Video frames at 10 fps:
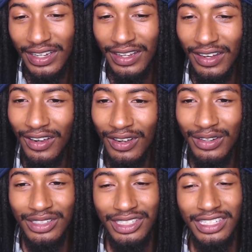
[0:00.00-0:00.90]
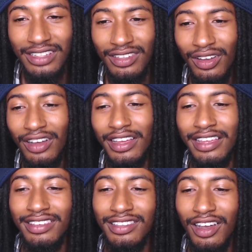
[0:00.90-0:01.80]
Oh shit. So uh,
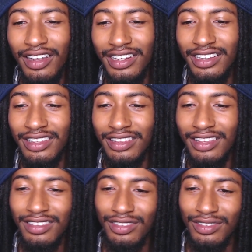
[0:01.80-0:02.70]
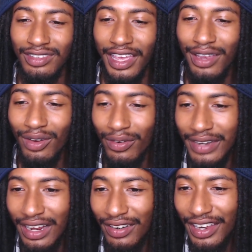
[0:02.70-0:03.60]
is he talking to this hero
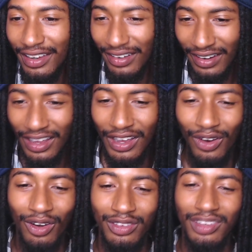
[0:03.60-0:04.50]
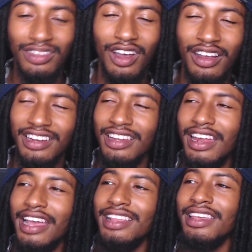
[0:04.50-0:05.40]
down here? Or is he talking
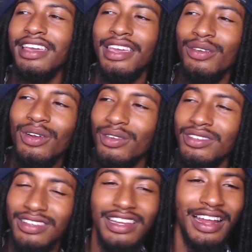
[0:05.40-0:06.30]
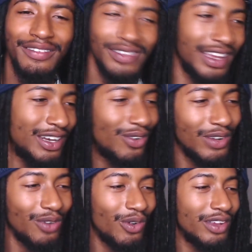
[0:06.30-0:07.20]
like the heroes, you know what I'm saying, the,
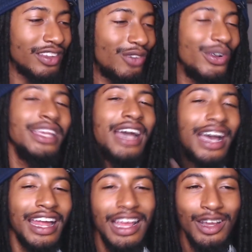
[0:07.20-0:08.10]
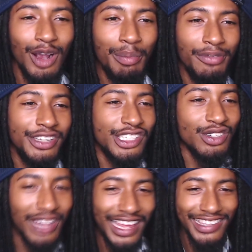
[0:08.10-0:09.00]
the ones that we got, our
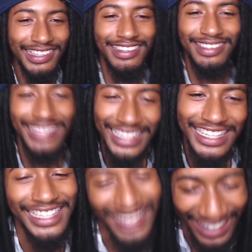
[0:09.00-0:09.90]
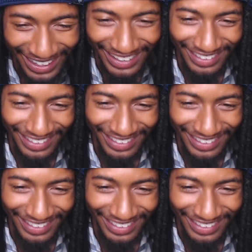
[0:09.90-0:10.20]
provisional licensees?